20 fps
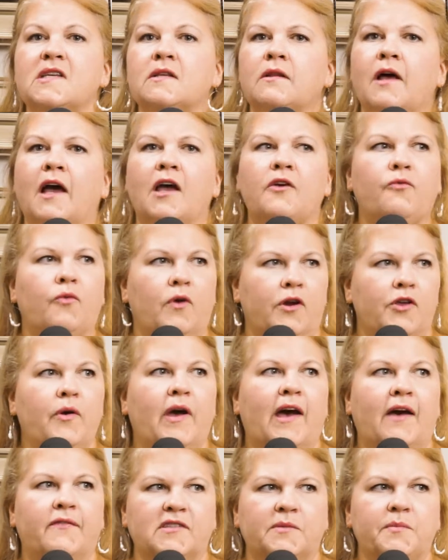in life where you
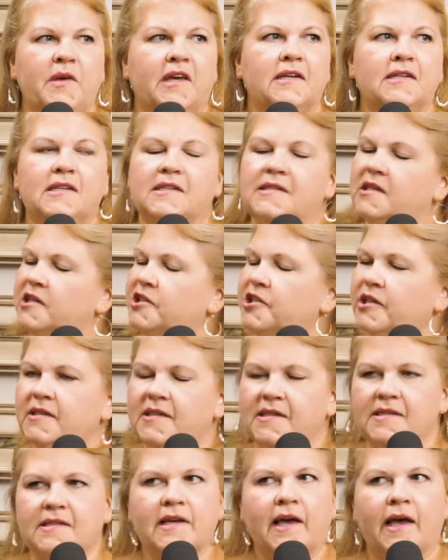have to make a decision
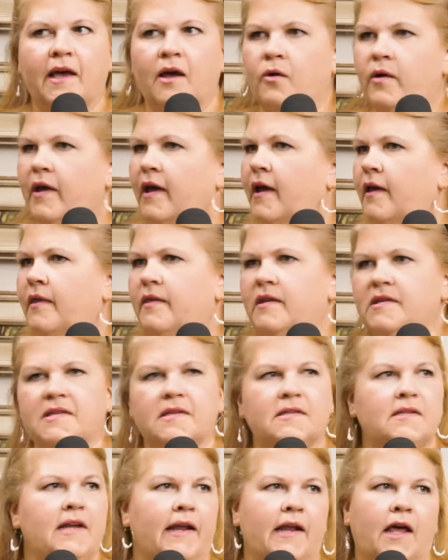to say, okay, this
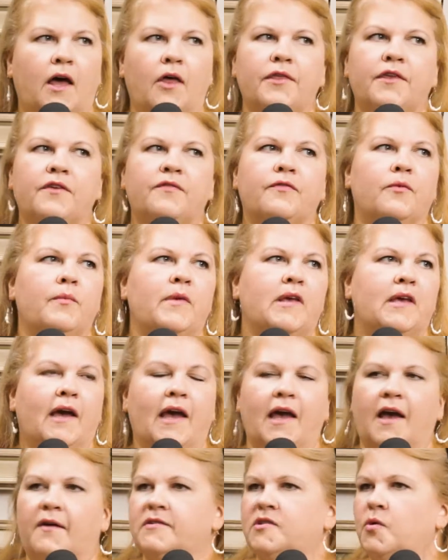is not healthy for me. I
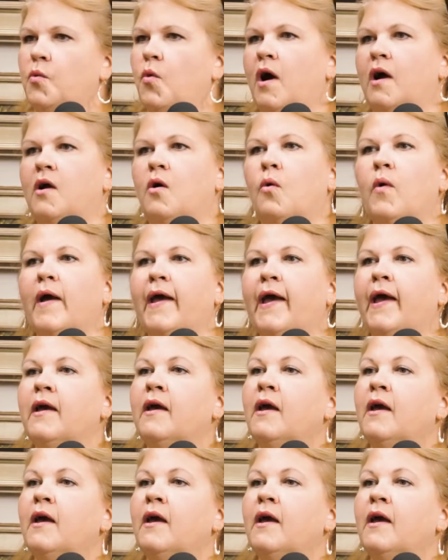have to walk away.